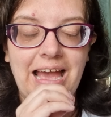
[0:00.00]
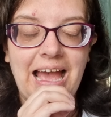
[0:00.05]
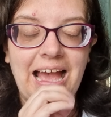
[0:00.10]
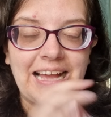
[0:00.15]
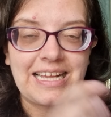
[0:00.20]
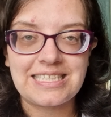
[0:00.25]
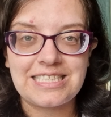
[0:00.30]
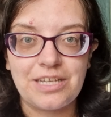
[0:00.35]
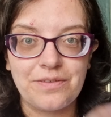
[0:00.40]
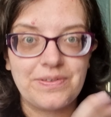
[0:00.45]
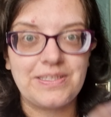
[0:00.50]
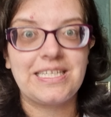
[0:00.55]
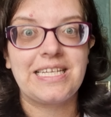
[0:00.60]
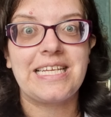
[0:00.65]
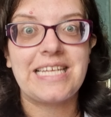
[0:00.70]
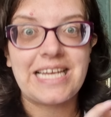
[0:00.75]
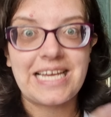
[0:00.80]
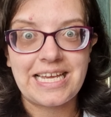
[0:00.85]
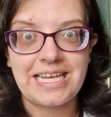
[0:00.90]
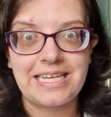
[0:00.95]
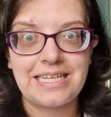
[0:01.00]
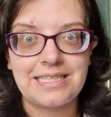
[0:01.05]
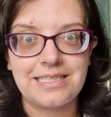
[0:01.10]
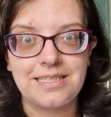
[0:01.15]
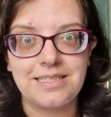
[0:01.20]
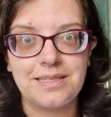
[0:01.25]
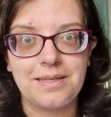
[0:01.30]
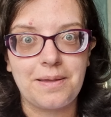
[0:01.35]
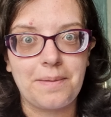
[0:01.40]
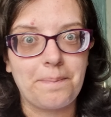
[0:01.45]
activity is,
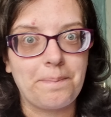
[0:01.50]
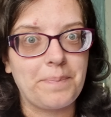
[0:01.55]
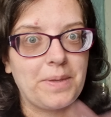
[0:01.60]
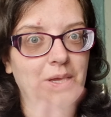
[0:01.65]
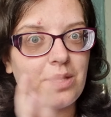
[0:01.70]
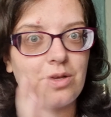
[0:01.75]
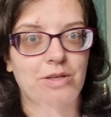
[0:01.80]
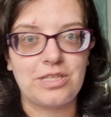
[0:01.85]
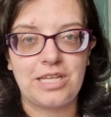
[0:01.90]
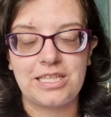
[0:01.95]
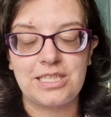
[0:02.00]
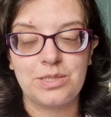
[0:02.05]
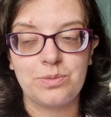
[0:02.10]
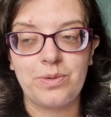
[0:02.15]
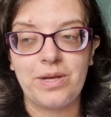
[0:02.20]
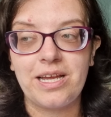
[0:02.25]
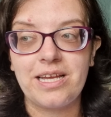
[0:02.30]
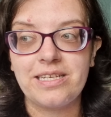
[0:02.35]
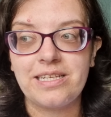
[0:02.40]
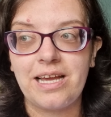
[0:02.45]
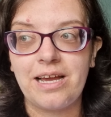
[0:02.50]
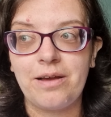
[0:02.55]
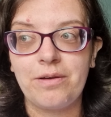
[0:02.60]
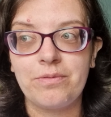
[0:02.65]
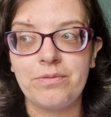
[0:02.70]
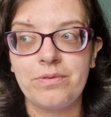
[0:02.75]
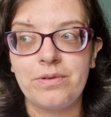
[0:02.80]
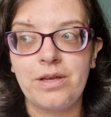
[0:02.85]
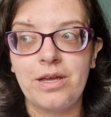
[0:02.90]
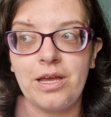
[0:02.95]
because I swear
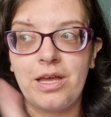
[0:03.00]
down,